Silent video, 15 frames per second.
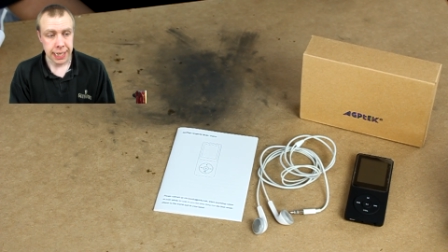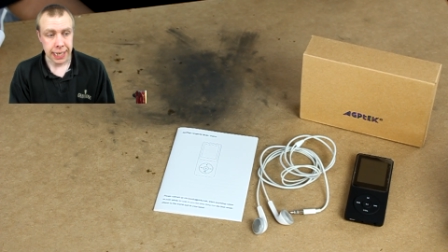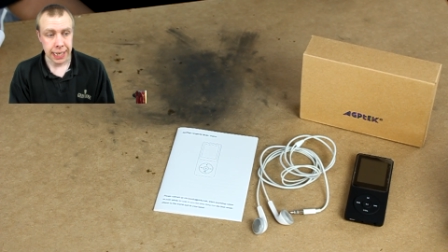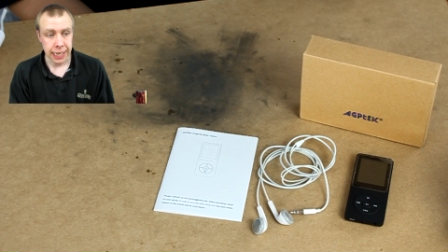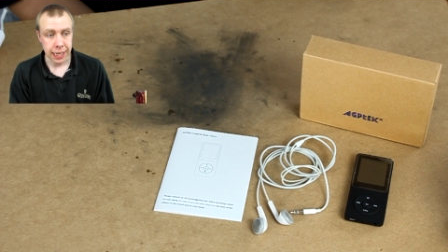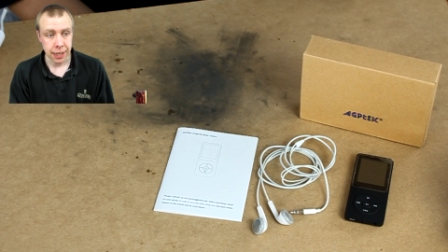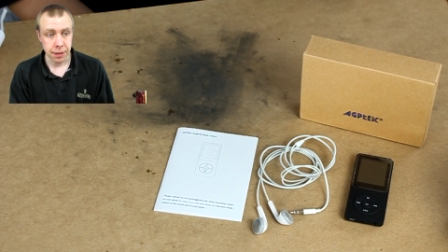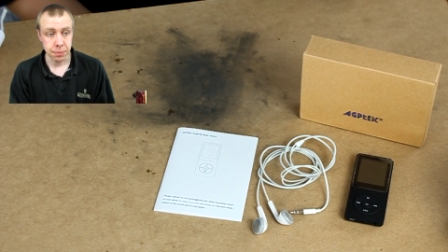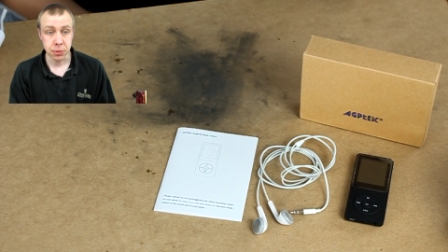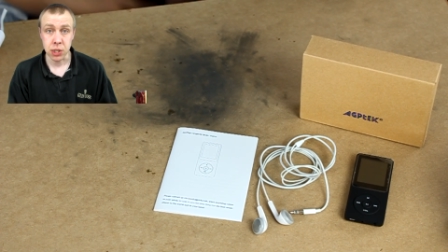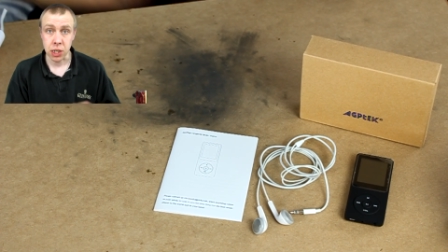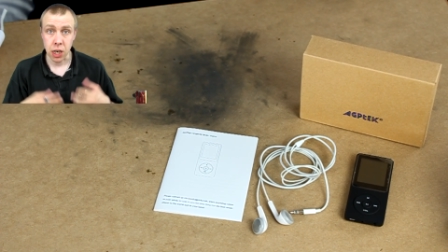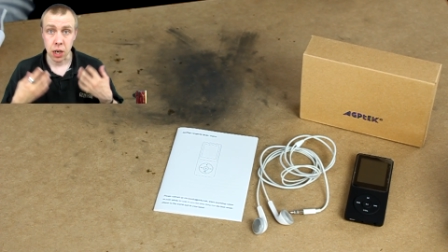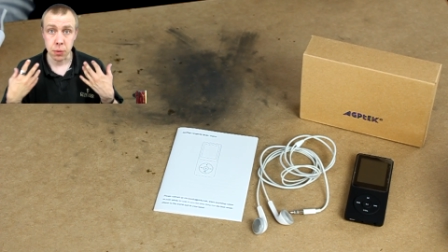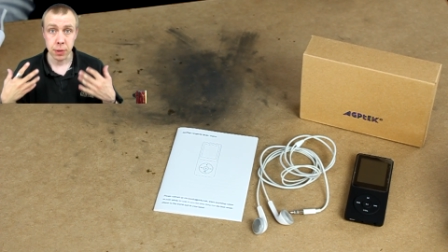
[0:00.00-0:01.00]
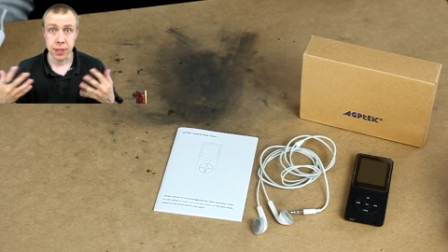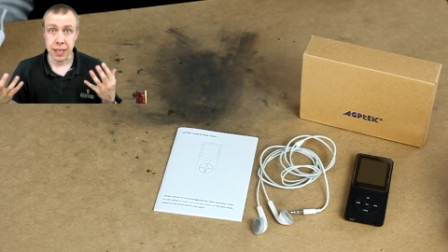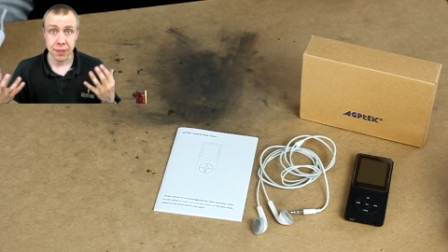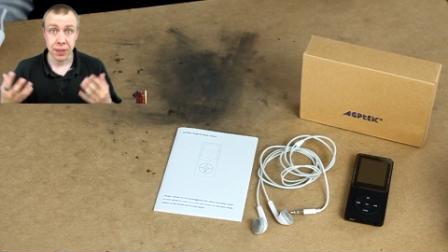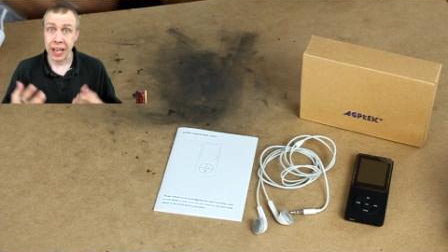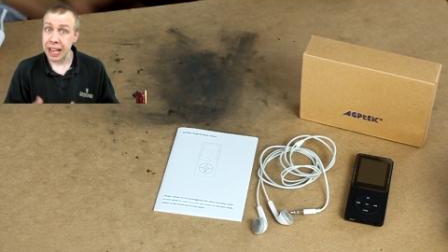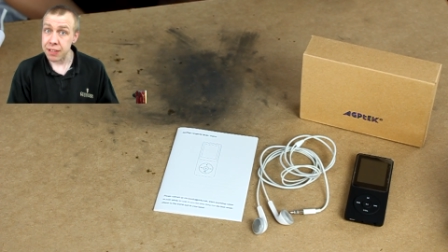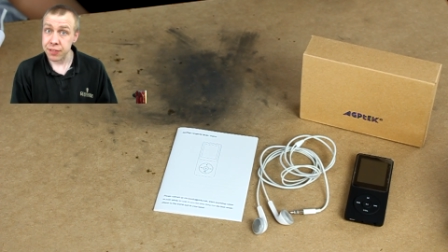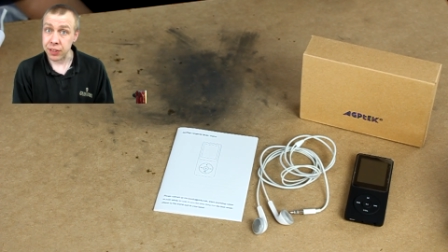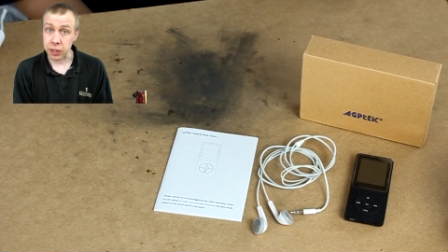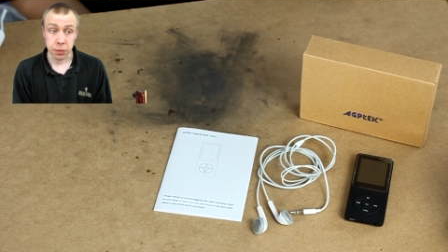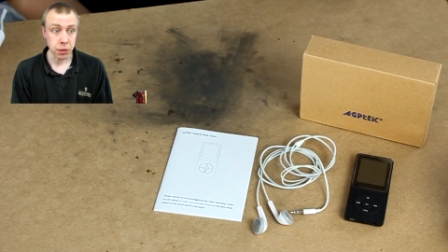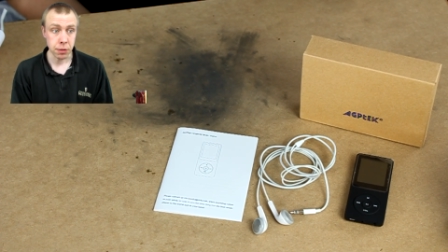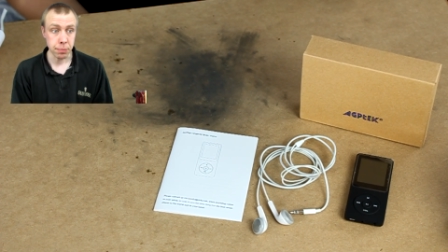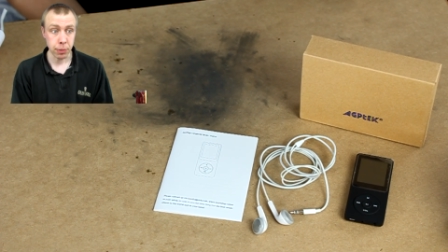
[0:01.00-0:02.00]
to go with every
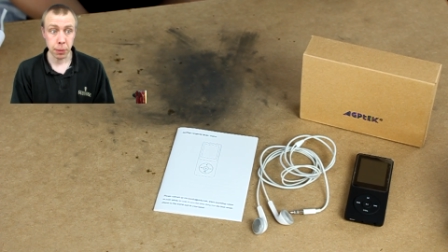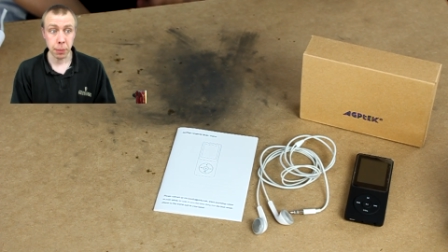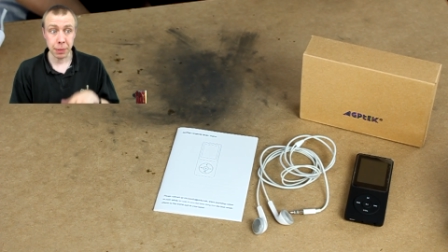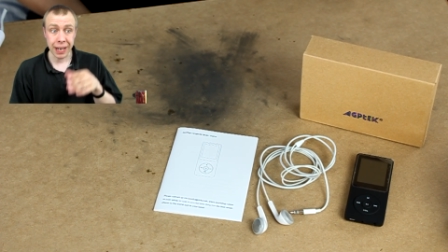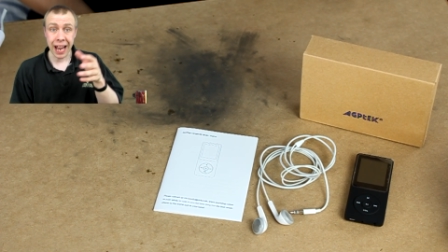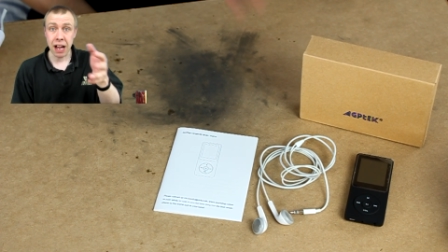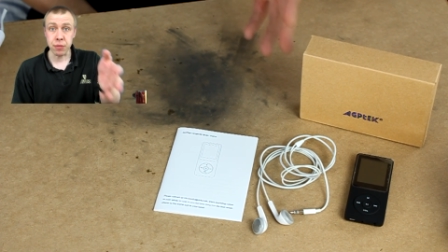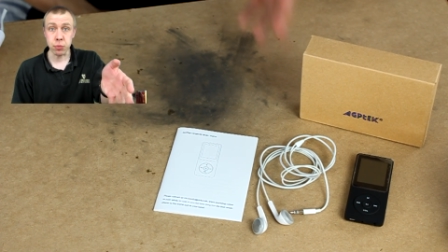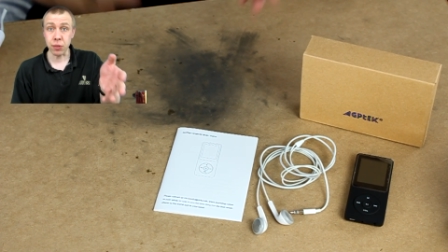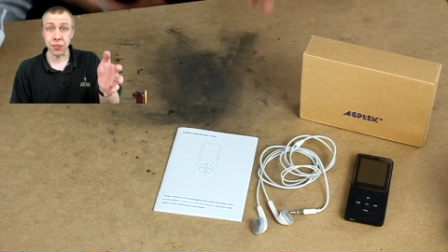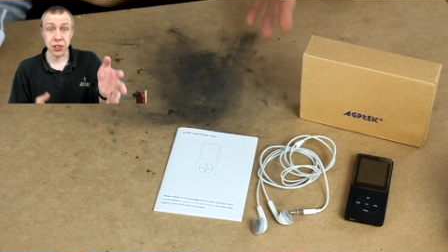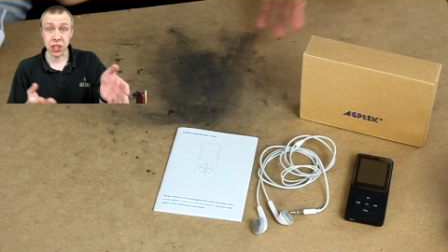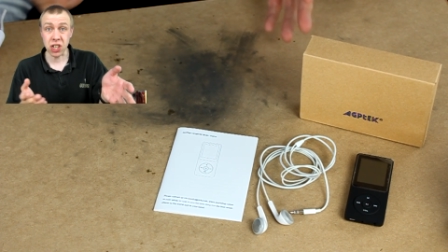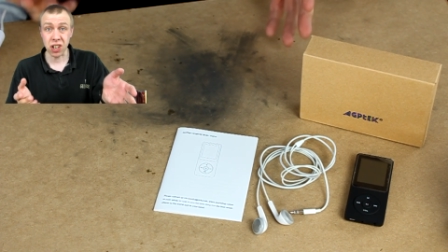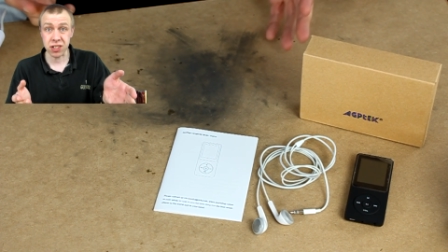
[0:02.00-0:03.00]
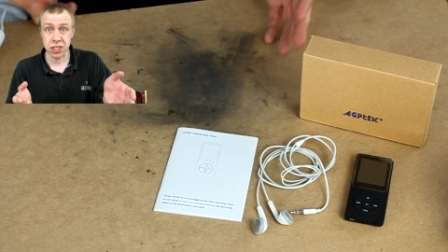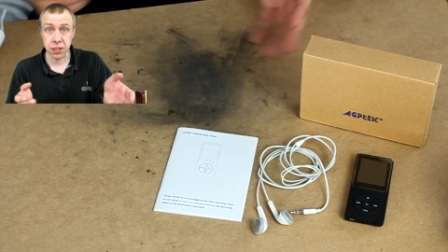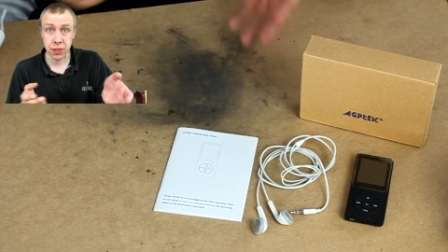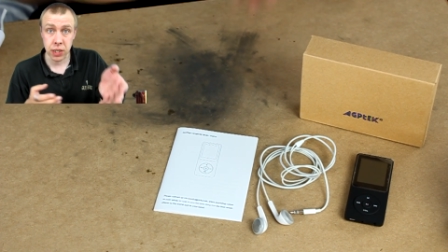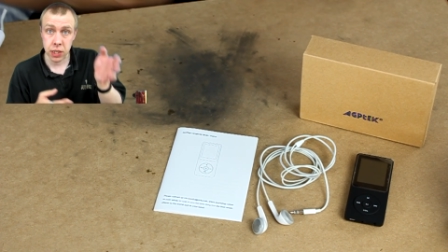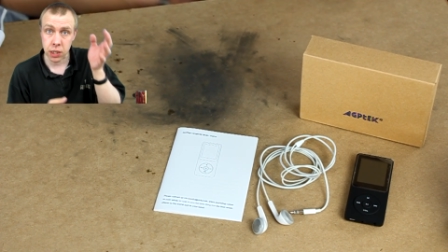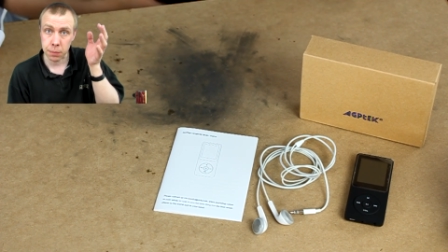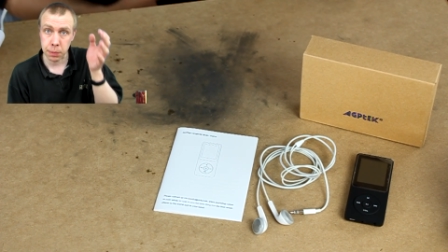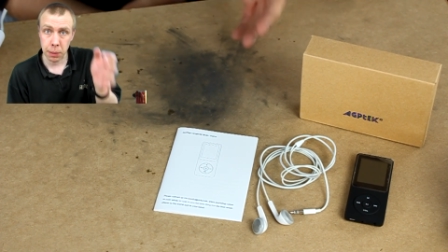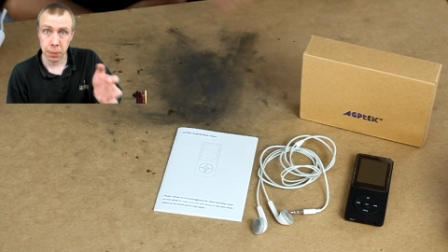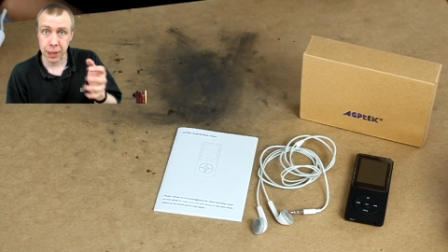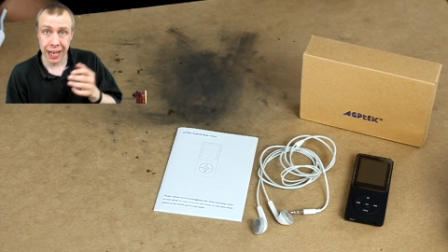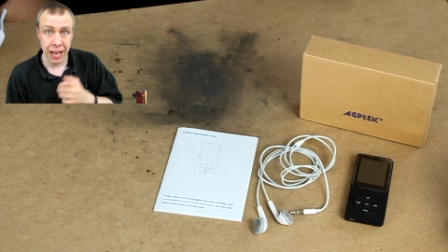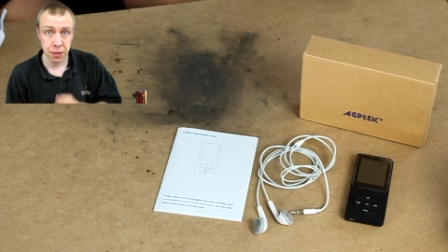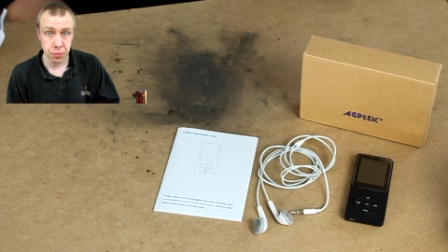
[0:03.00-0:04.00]
outfit. You probably have one for the cost of it. You could
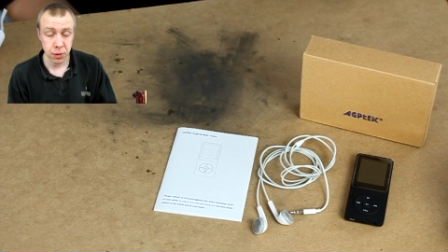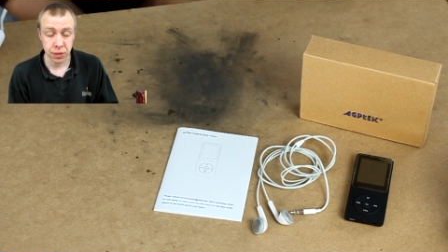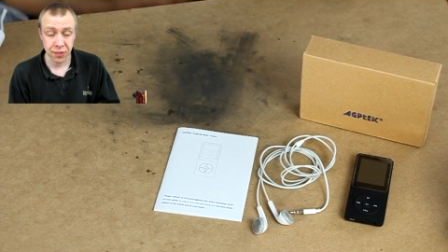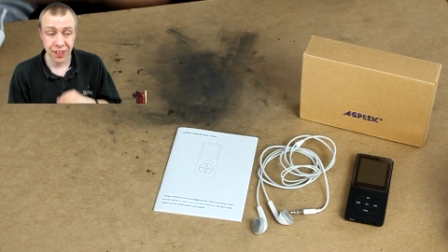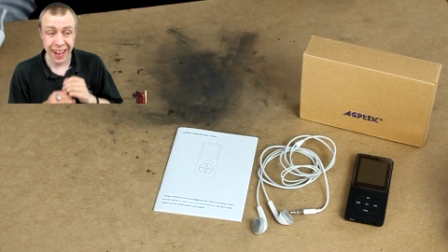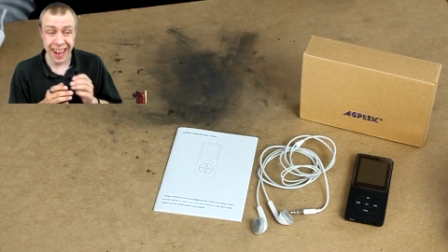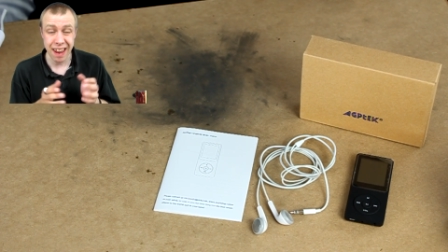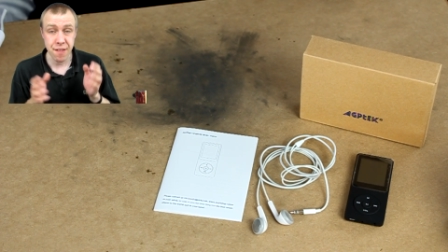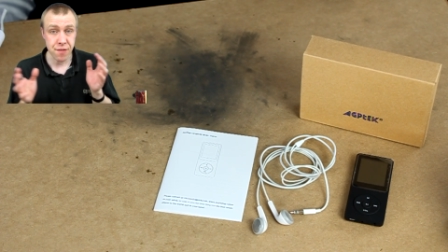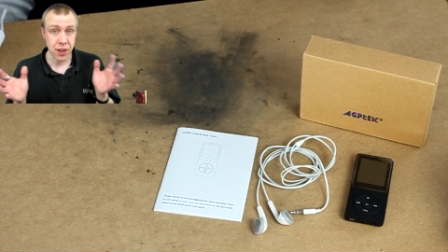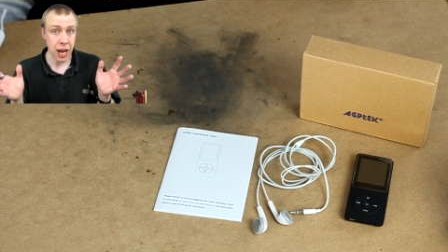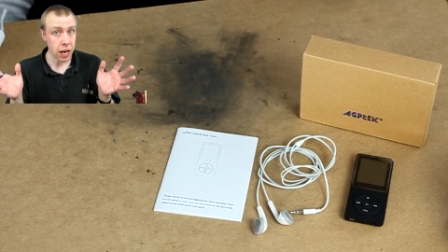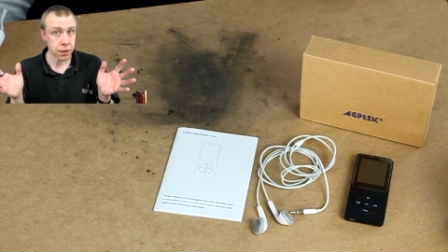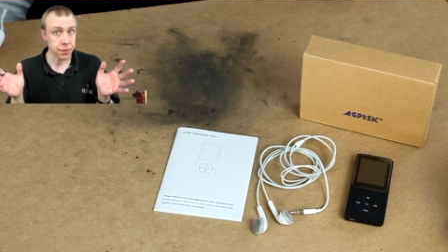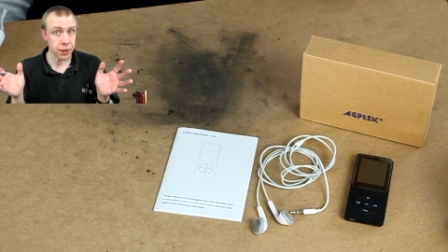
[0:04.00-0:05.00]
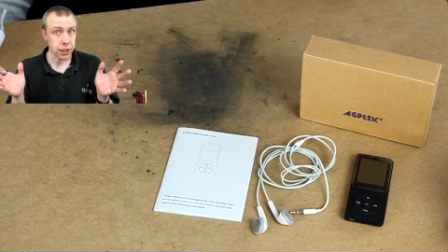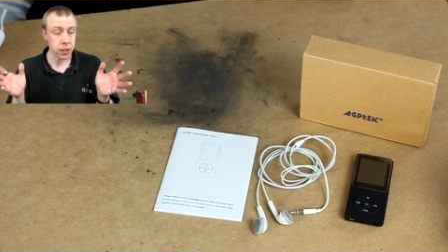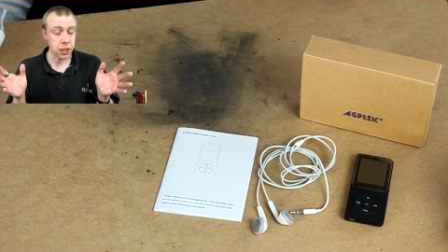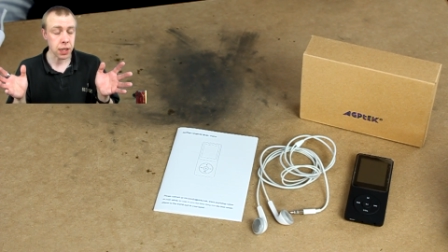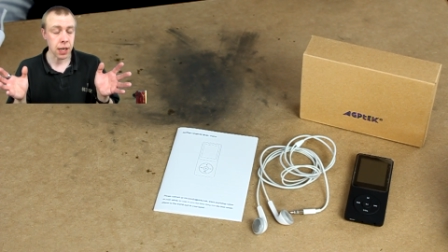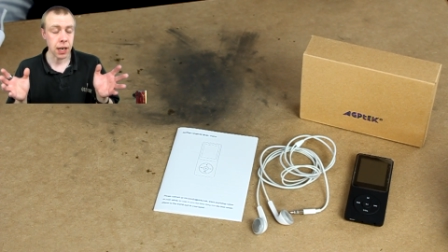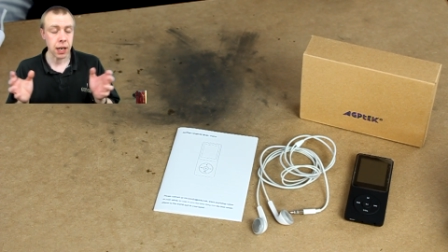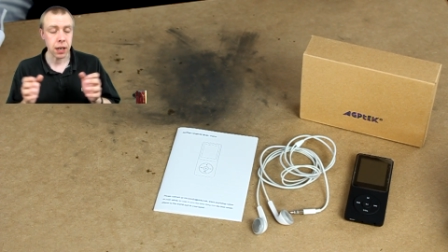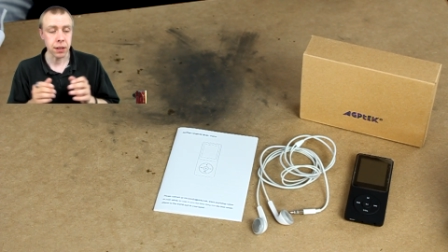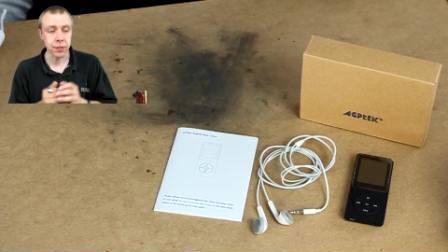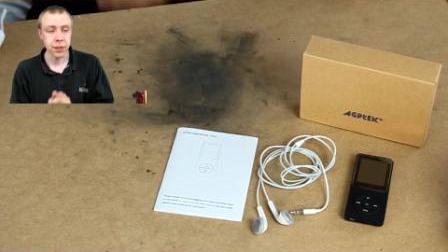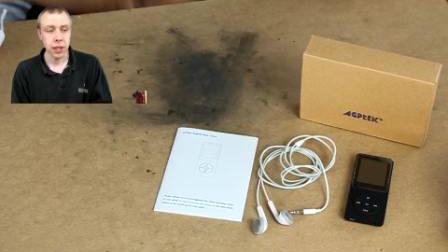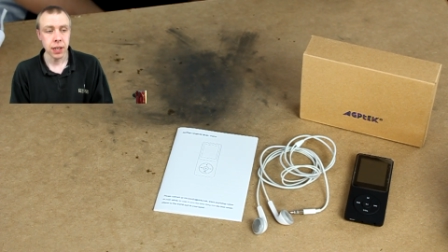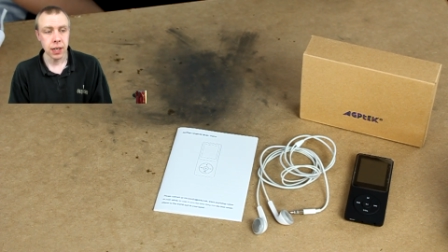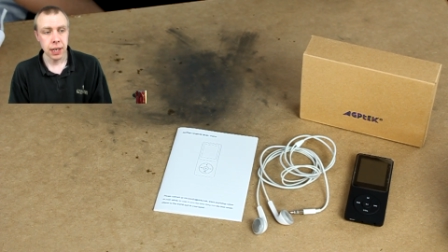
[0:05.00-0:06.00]
probably have one for every outfit that you have.